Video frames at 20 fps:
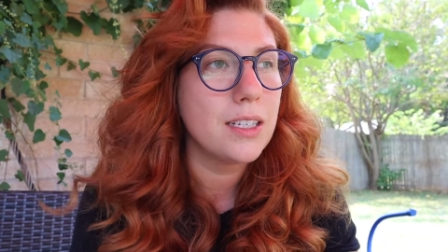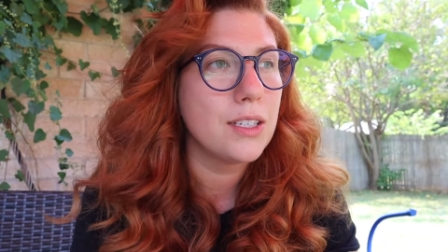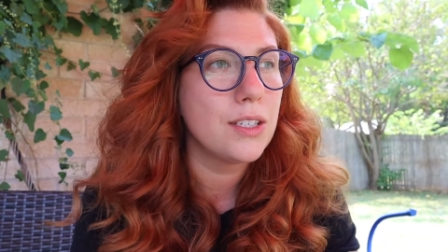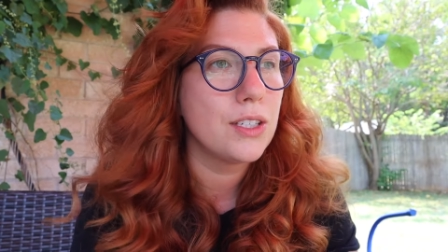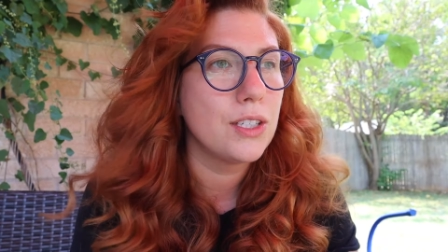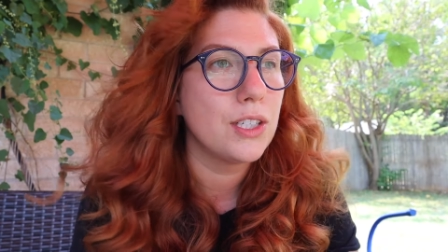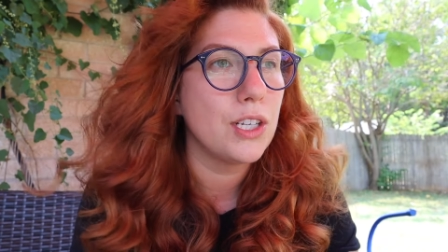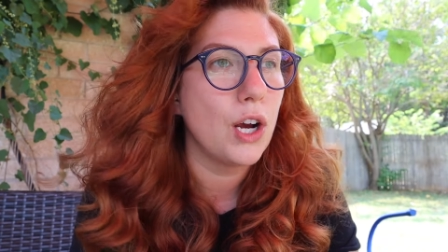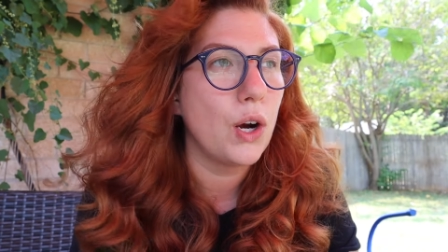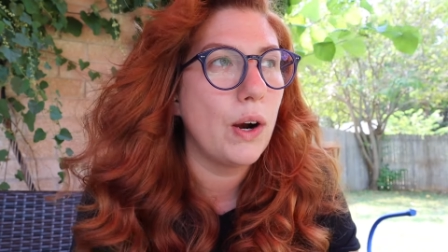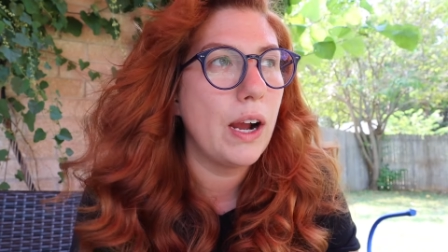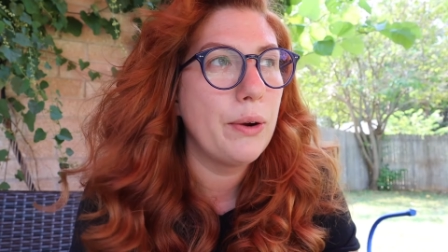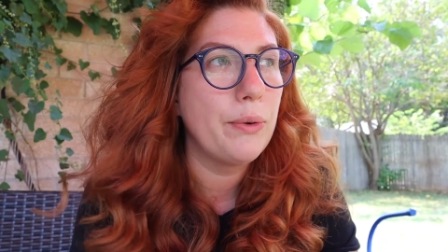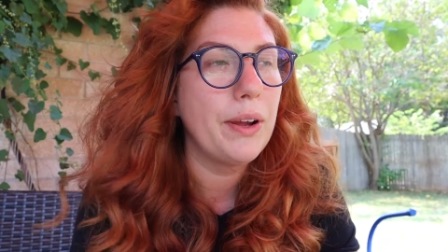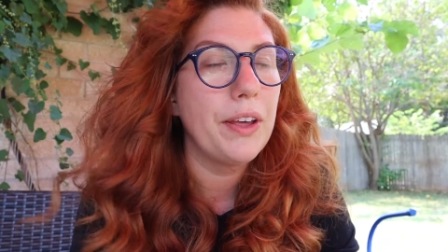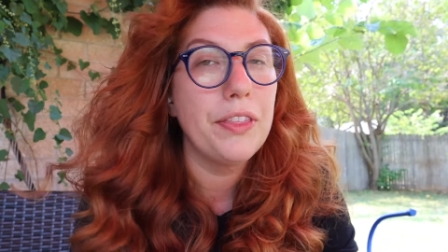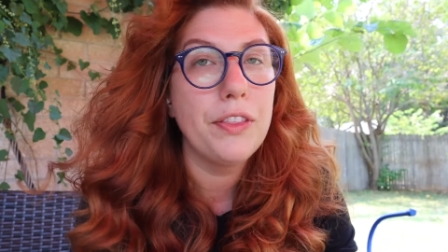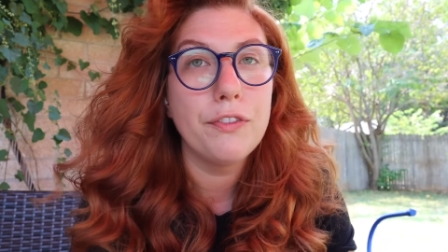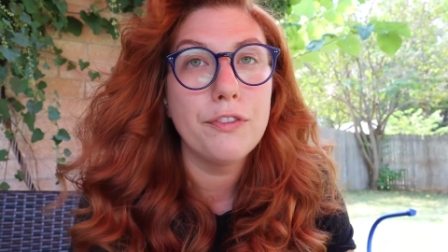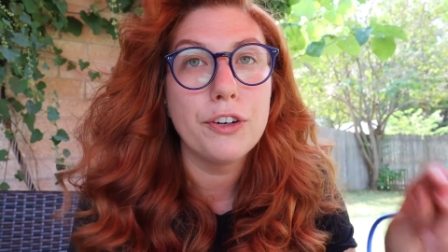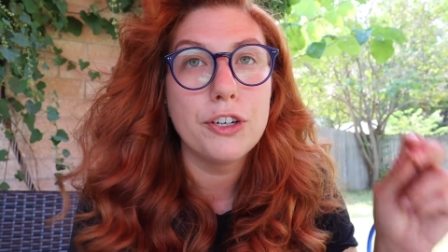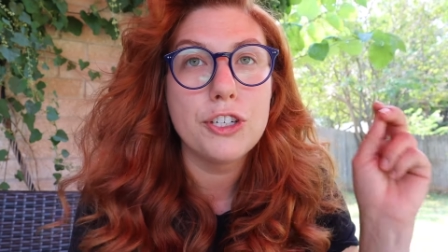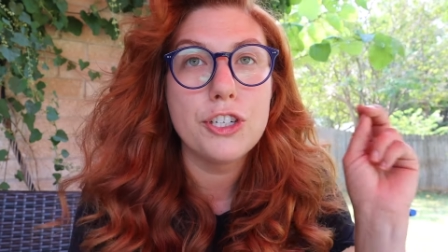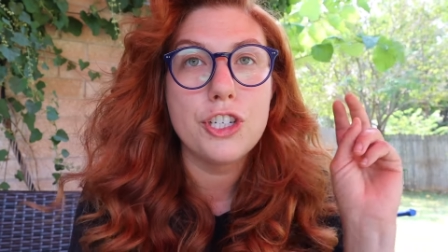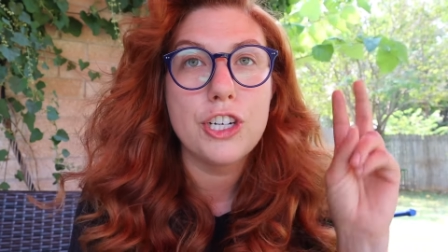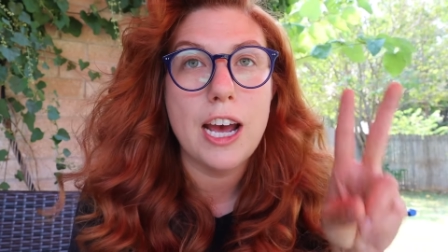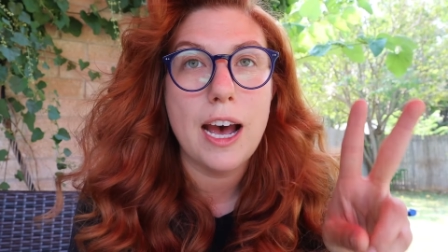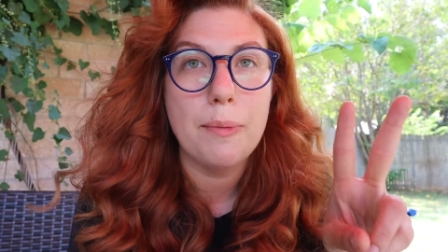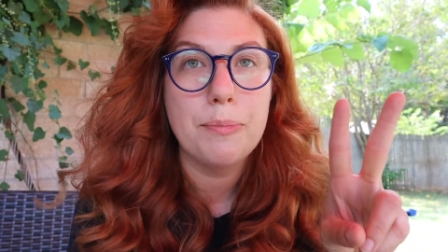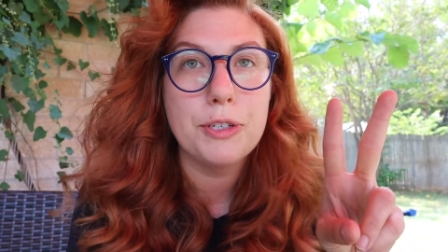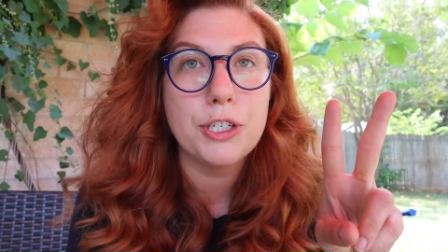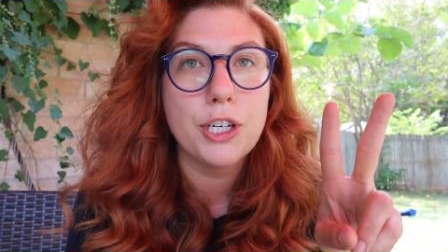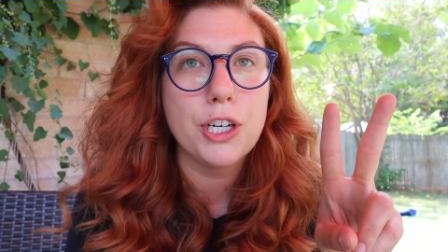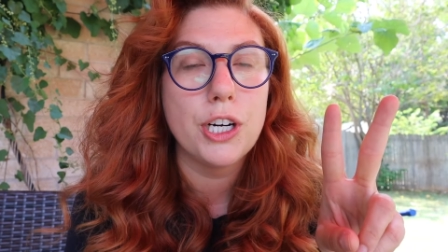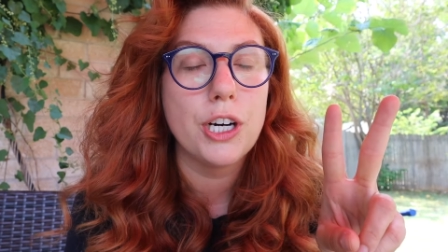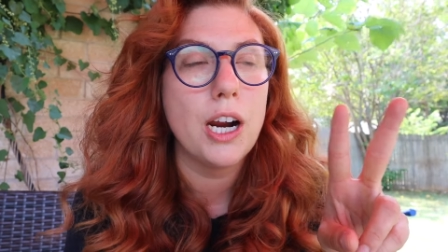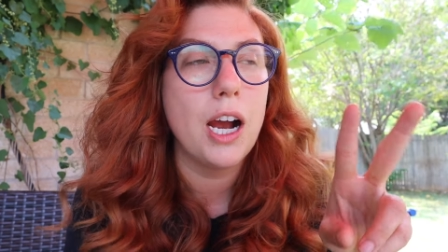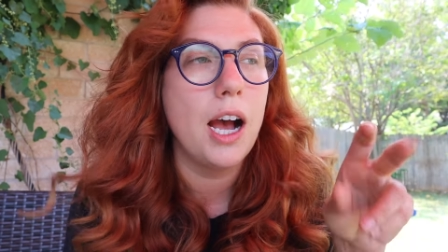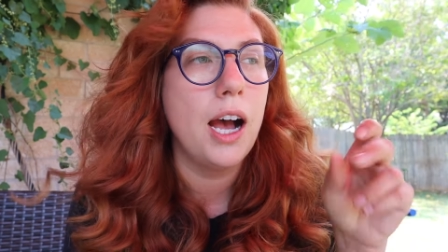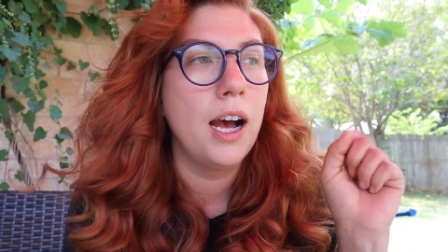So, I read the first
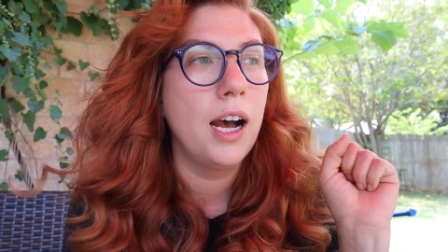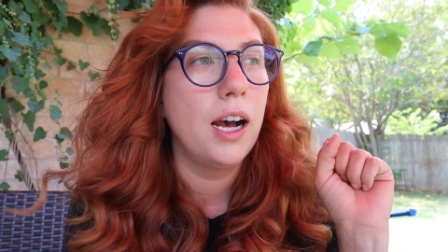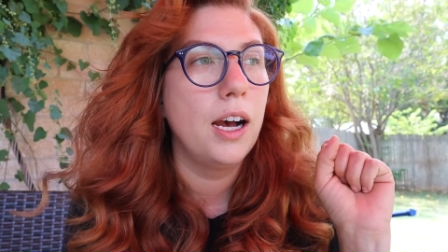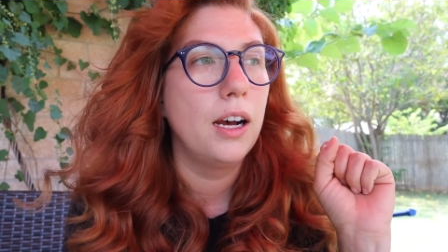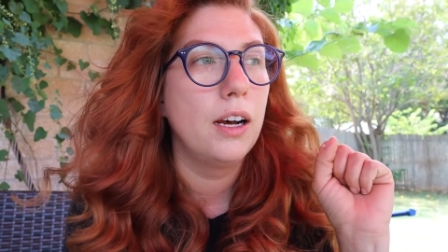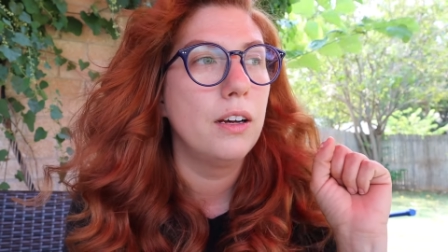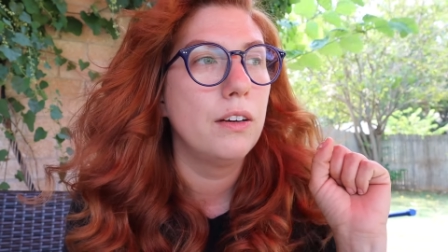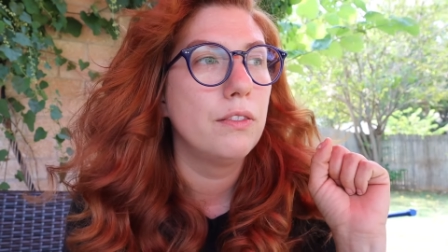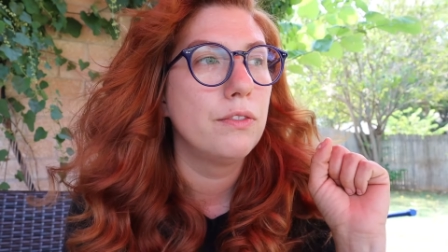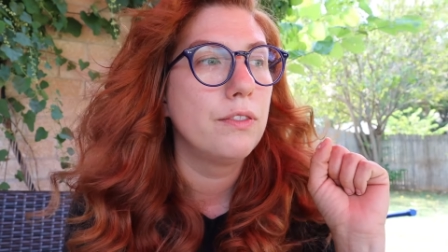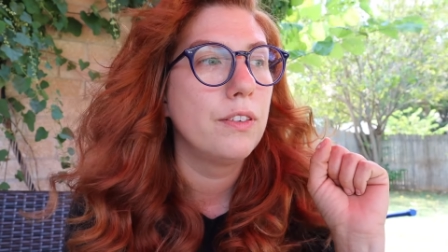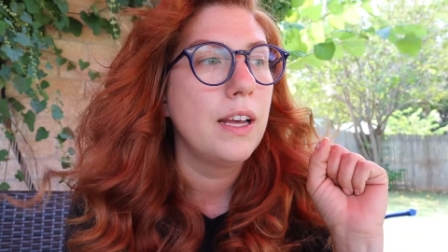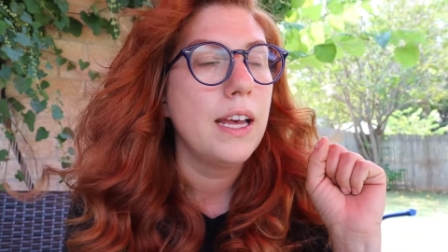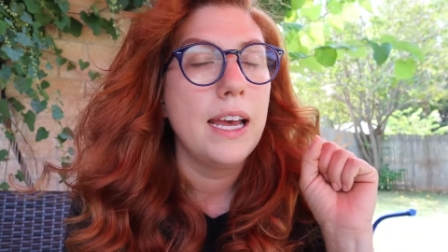chapter of